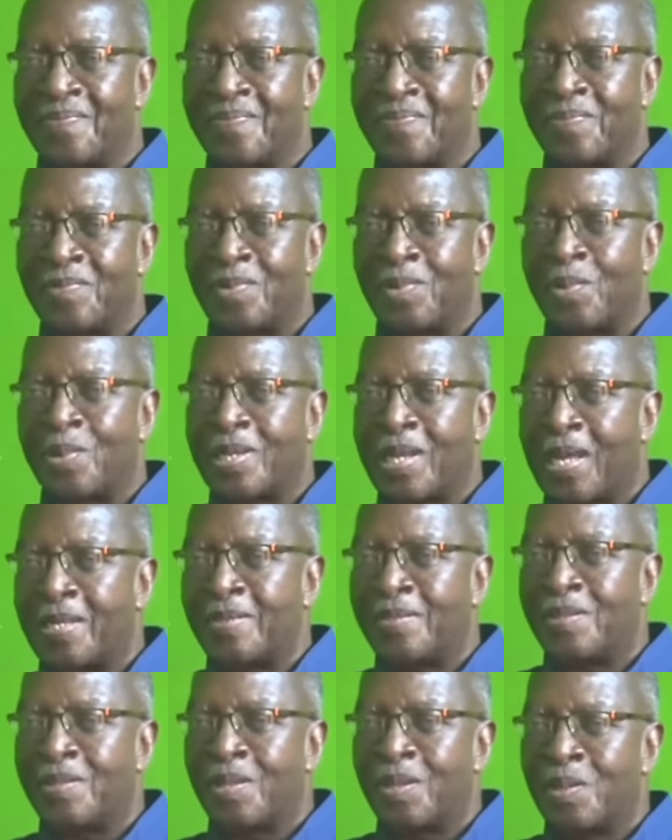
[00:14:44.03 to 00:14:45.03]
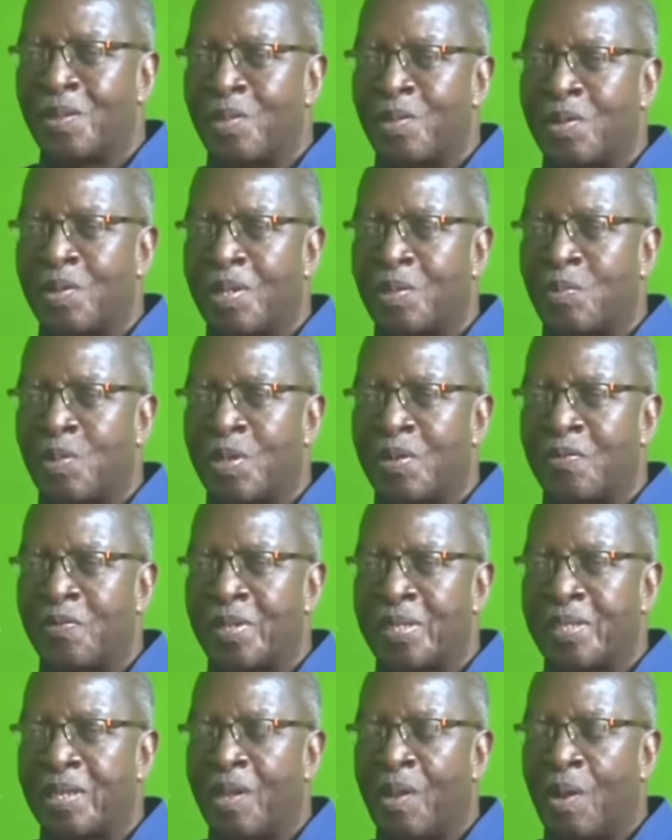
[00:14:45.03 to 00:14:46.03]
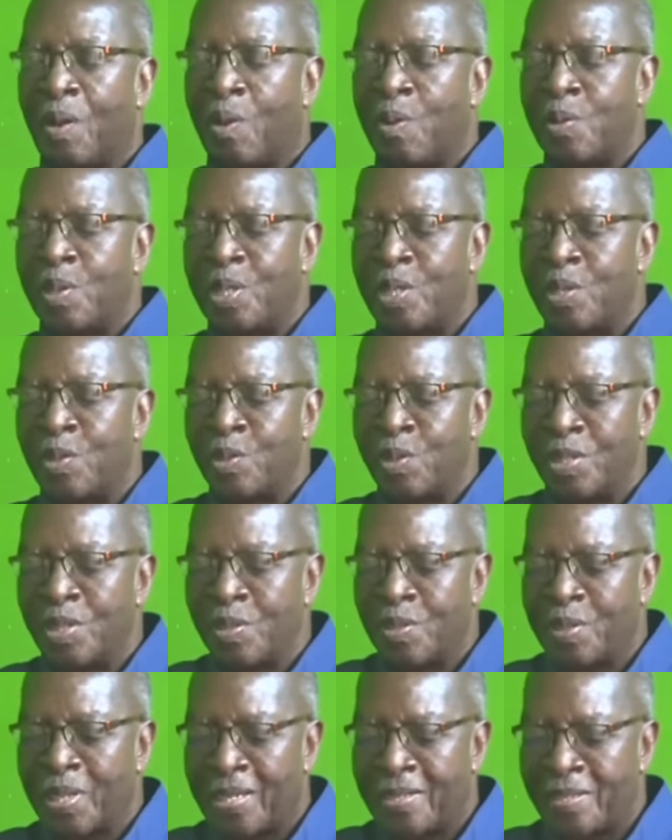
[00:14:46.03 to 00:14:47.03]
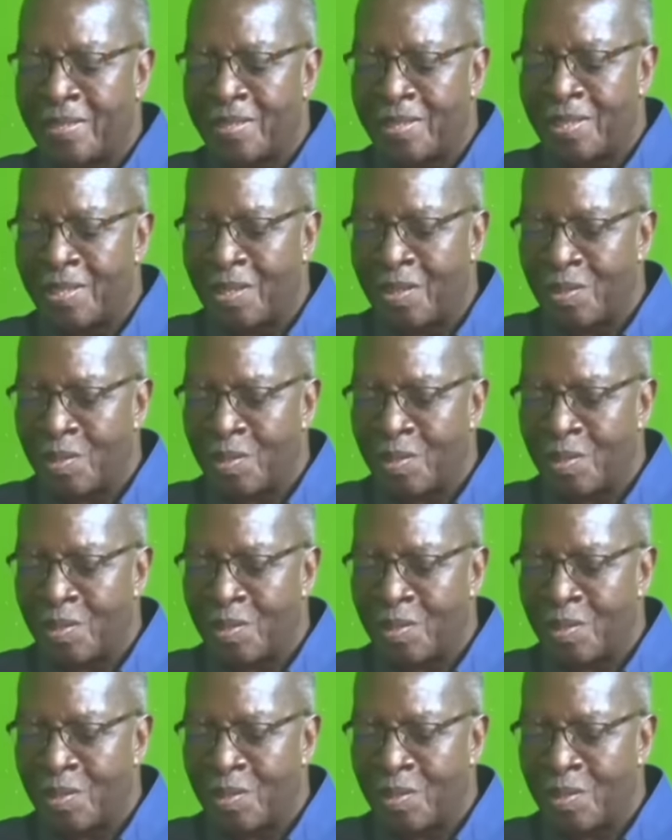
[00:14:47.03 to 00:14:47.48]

You can't say you're unaware of it, or you can't say